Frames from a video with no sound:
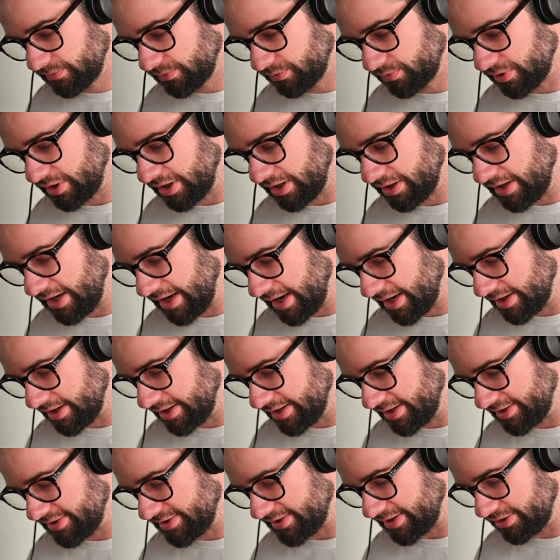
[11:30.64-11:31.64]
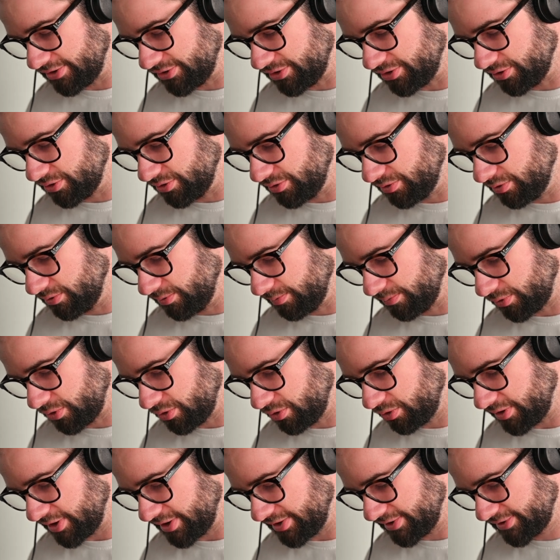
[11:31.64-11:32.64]
right? And then it sends you
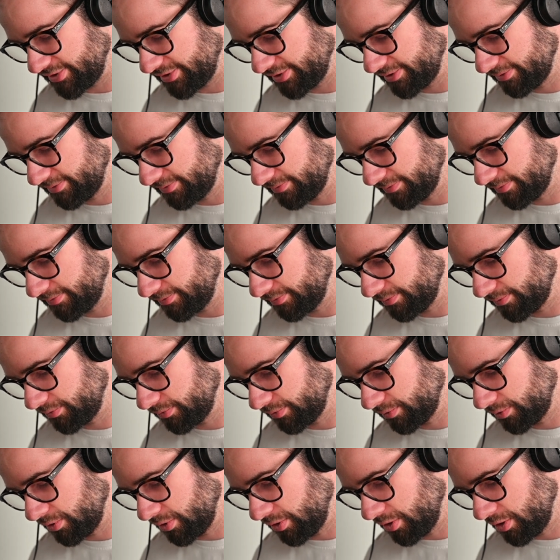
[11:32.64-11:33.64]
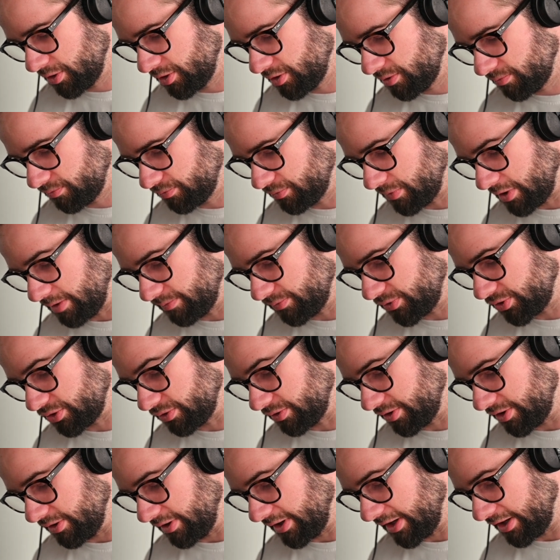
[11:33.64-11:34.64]
progress. I'm
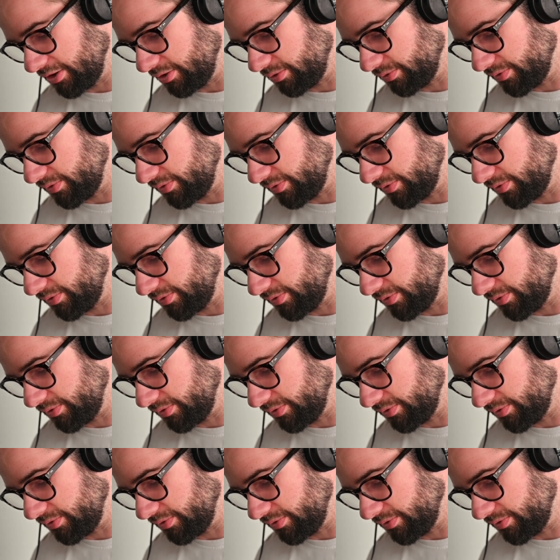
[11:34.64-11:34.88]
sorry you cannot